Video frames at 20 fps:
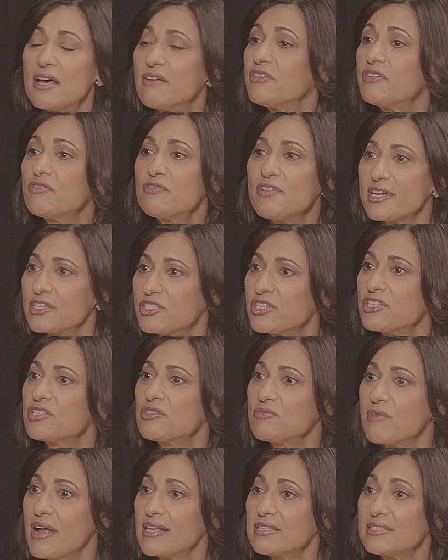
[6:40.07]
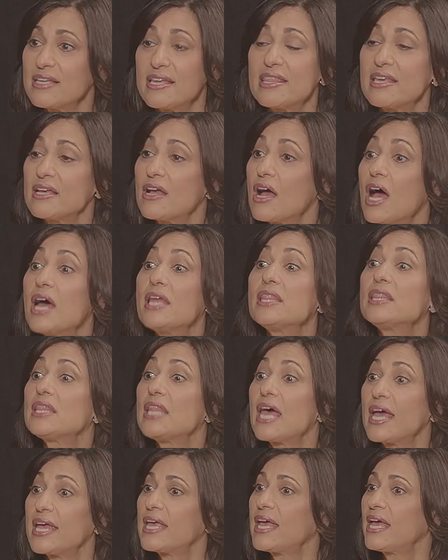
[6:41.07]
of infectious threats, I think,
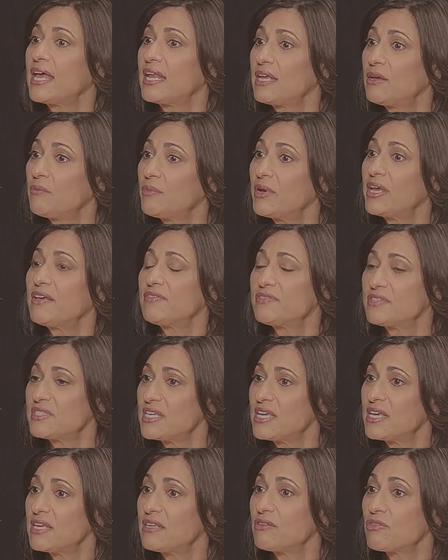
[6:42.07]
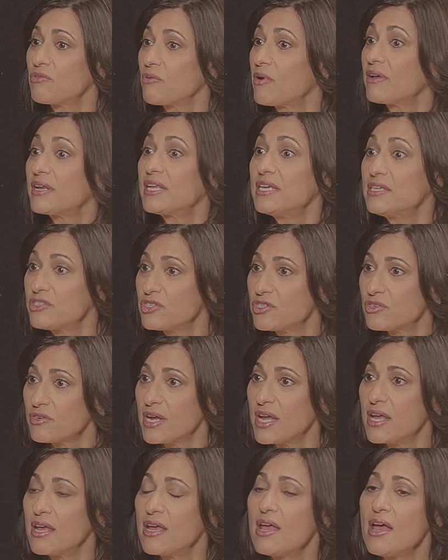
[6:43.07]
unlike any we have seen throughout
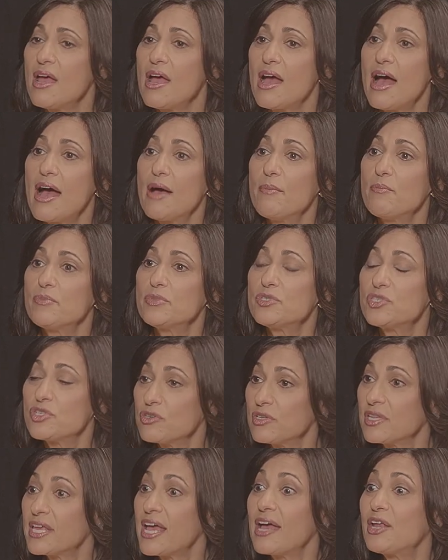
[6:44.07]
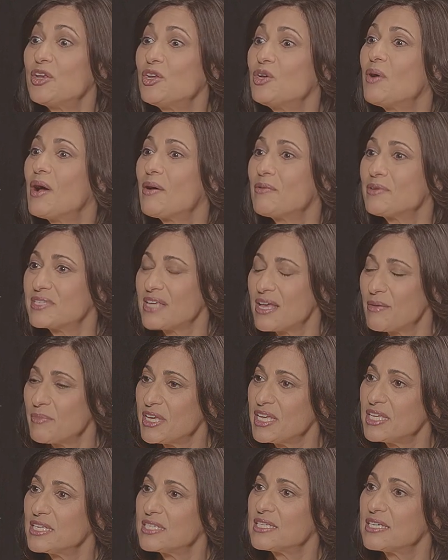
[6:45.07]
history. Certainly, I knew I was
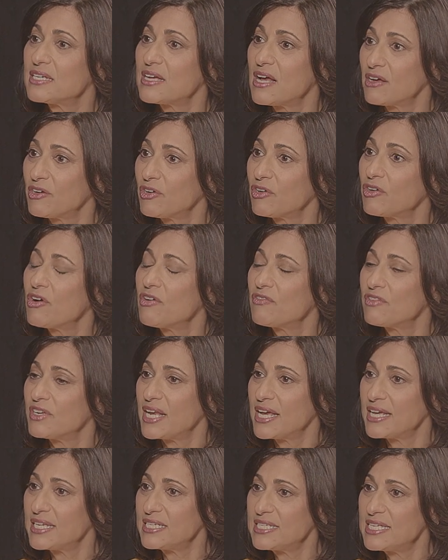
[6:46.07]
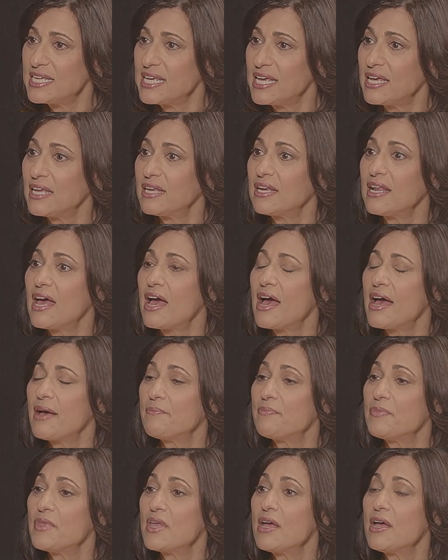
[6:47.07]
coming in to conquer
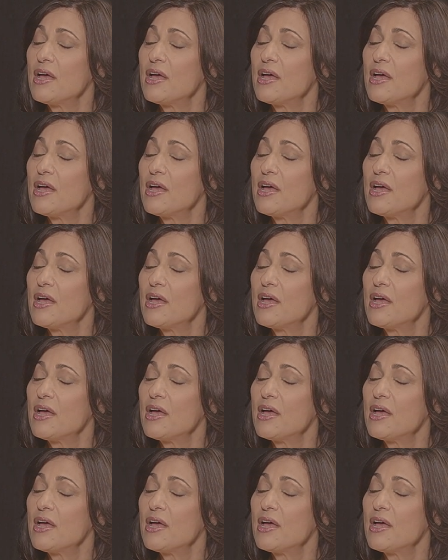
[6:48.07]
COVID-19,